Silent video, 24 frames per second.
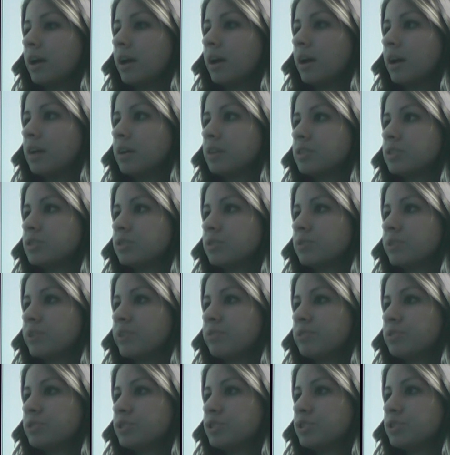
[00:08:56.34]
So
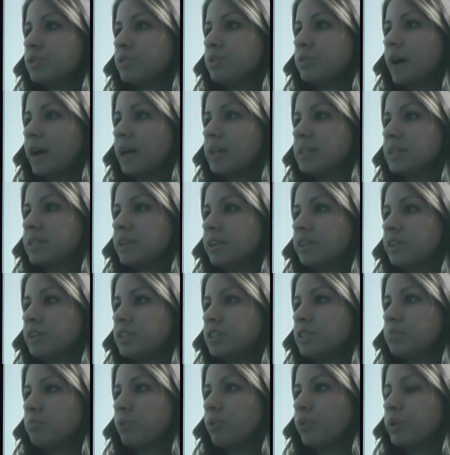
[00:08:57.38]
level 2 adds
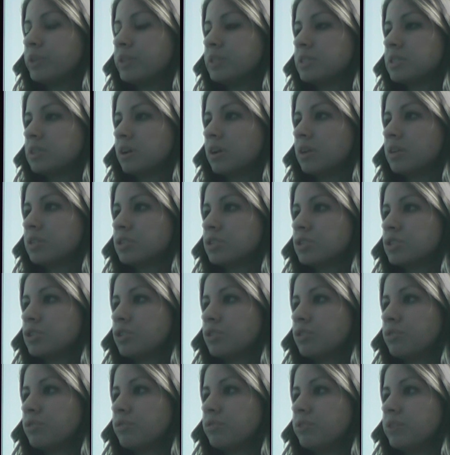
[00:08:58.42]
guaranteed points to all
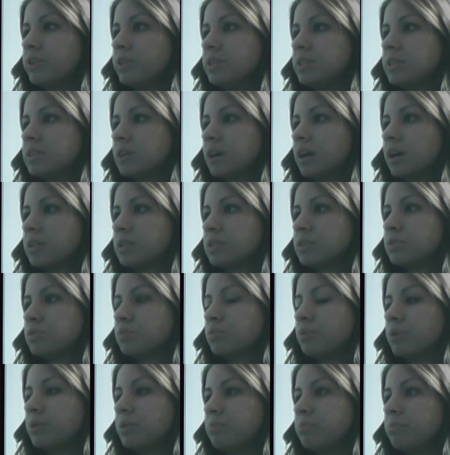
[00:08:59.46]
soak feats, costs
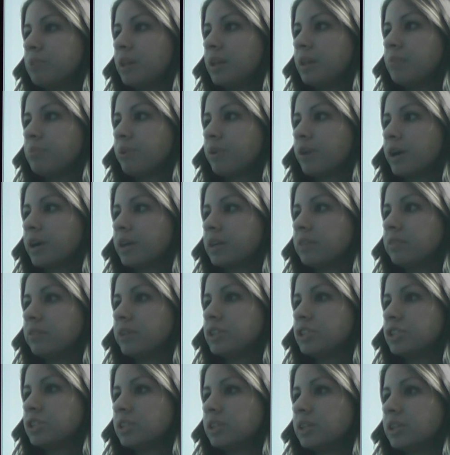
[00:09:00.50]
1 blood per
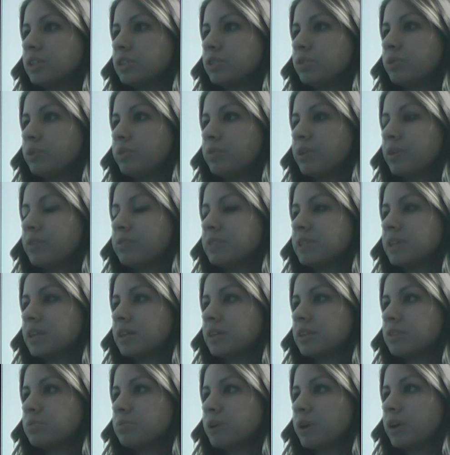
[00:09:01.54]
activation, lasts 25
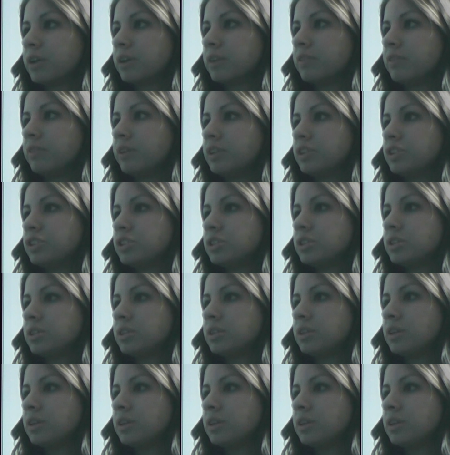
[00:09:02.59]
seconds per activation.